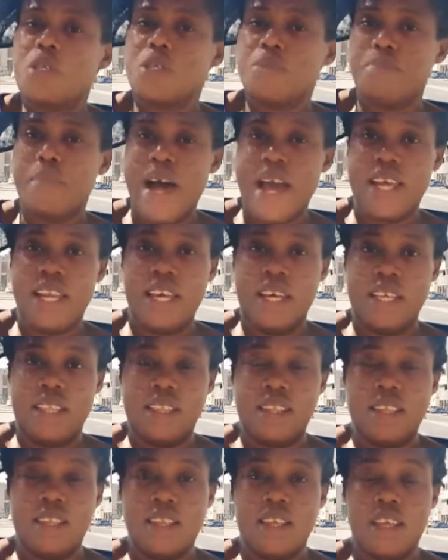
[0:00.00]
smiling,
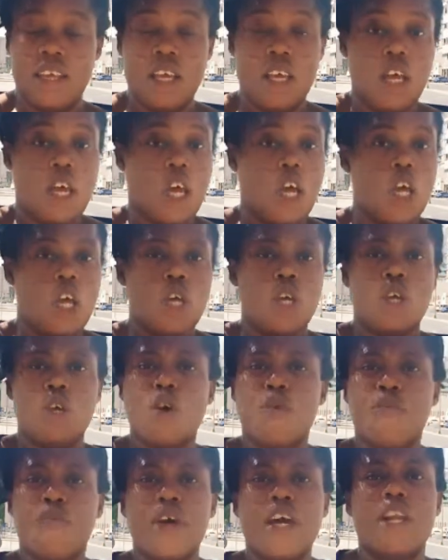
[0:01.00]

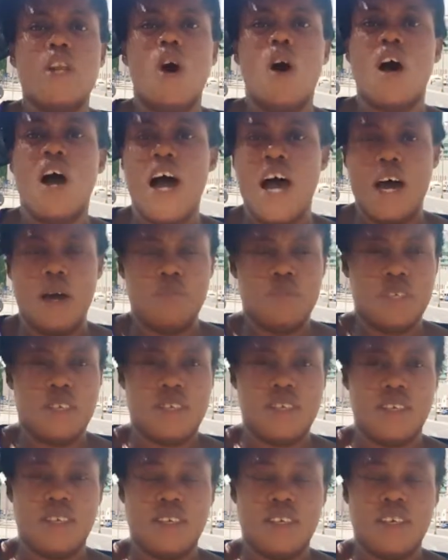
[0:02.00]
you feel no harms,